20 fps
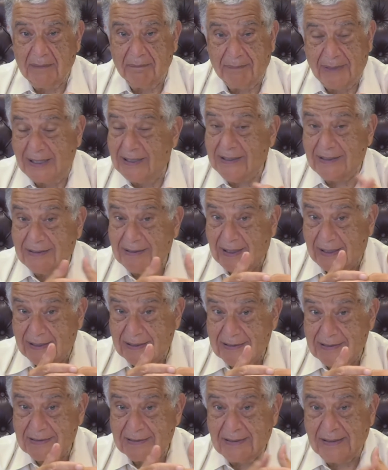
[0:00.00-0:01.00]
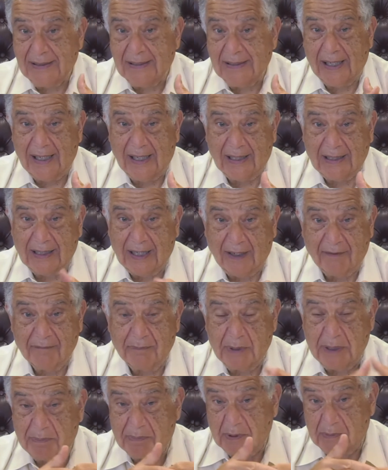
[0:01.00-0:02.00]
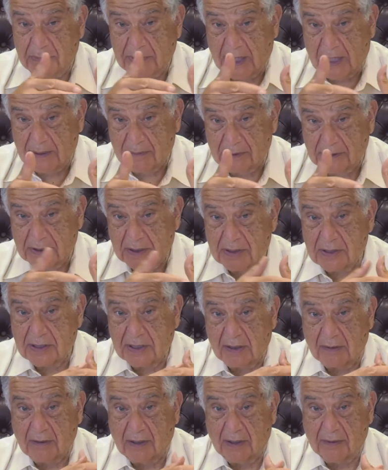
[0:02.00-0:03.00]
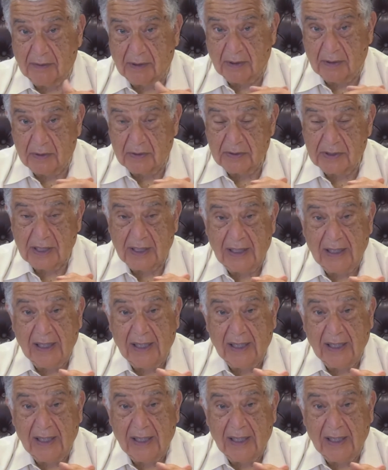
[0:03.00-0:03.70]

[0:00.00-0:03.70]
make it nice, and have people be able to sit on those.